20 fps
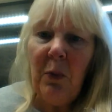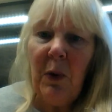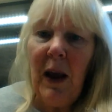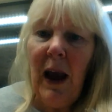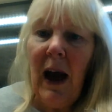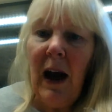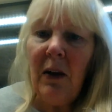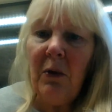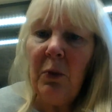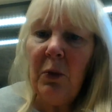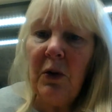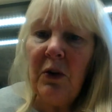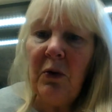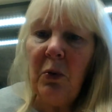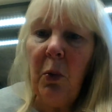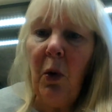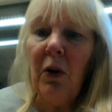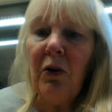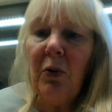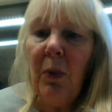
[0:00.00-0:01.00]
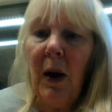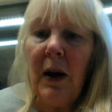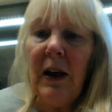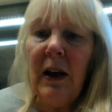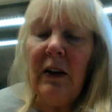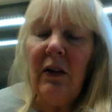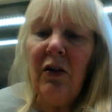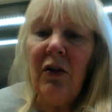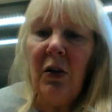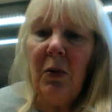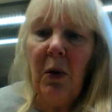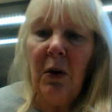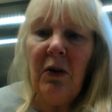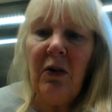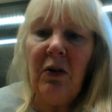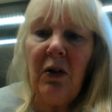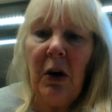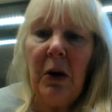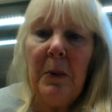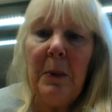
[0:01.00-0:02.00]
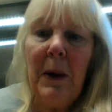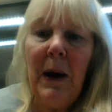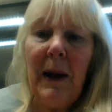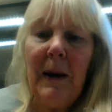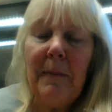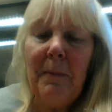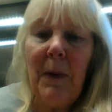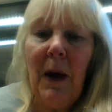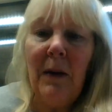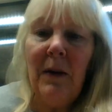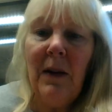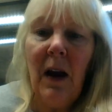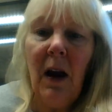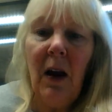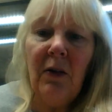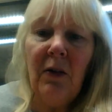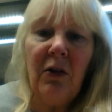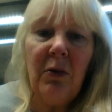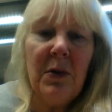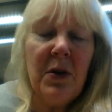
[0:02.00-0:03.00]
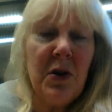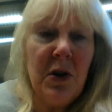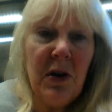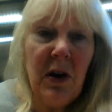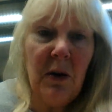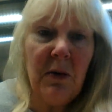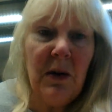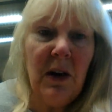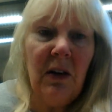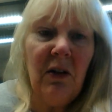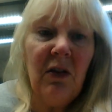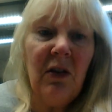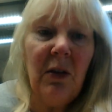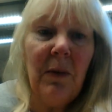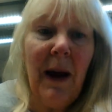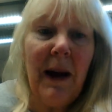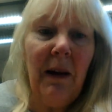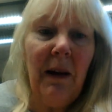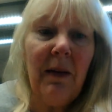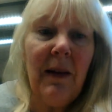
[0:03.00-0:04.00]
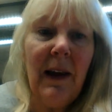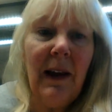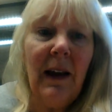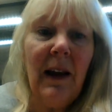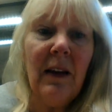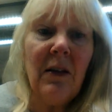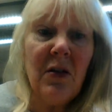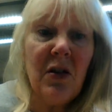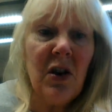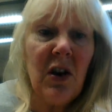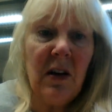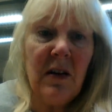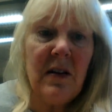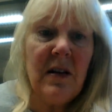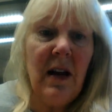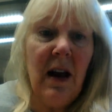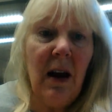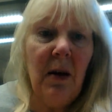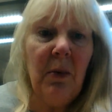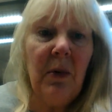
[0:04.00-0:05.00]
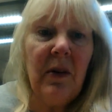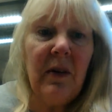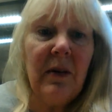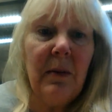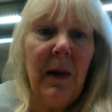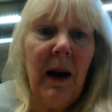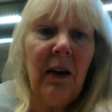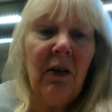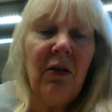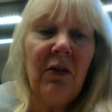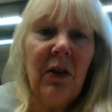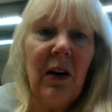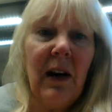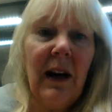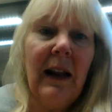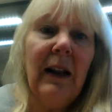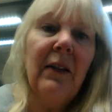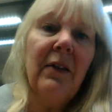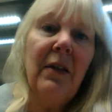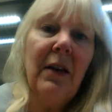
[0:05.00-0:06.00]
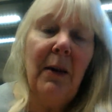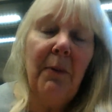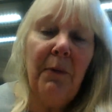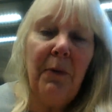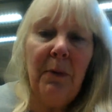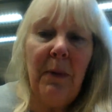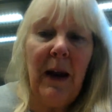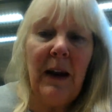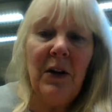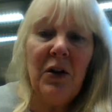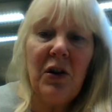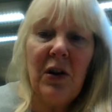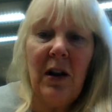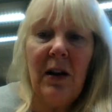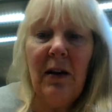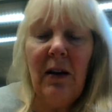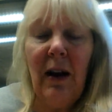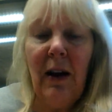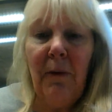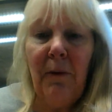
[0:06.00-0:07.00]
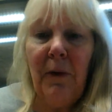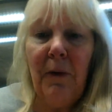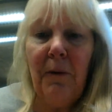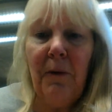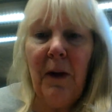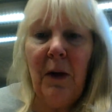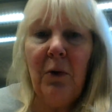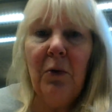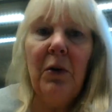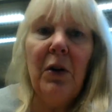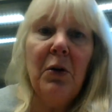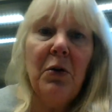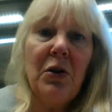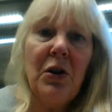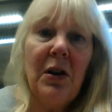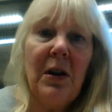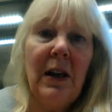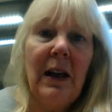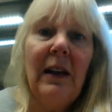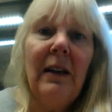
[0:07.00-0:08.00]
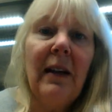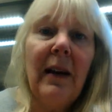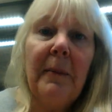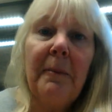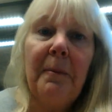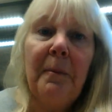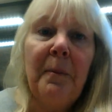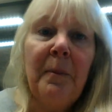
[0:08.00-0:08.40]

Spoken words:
we had was, what do I need to do on Scoop It? And the answer is you don't need to do anything. It's just there with some extra links and information if you feel you should need it.